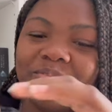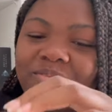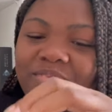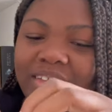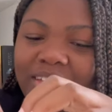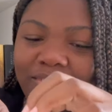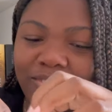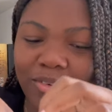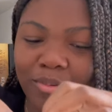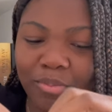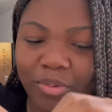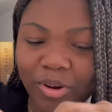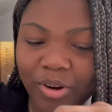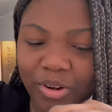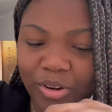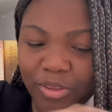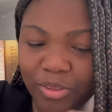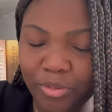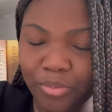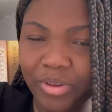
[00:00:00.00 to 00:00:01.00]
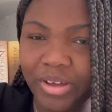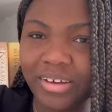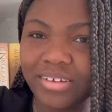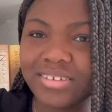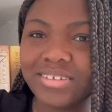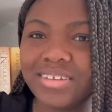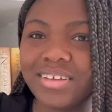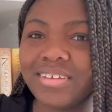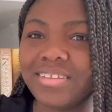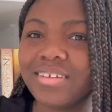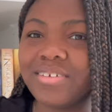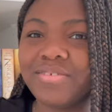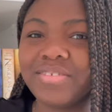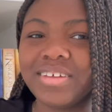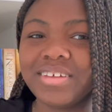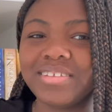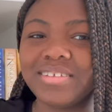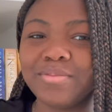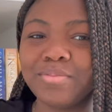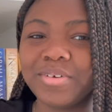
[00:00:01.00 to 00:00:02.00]
favorite part of the box. I love
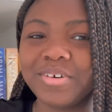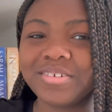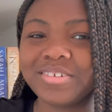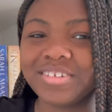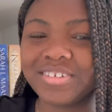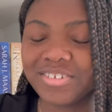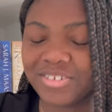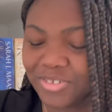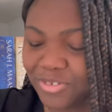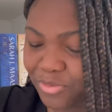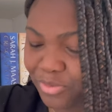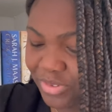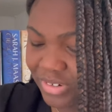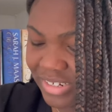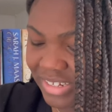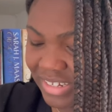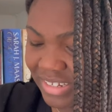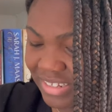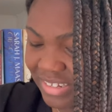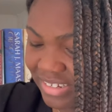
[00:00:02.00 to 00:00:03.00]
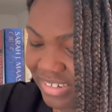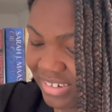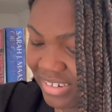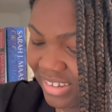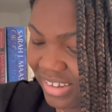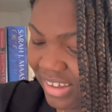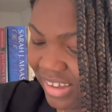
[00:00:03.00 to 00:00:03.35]
that the books are so protected.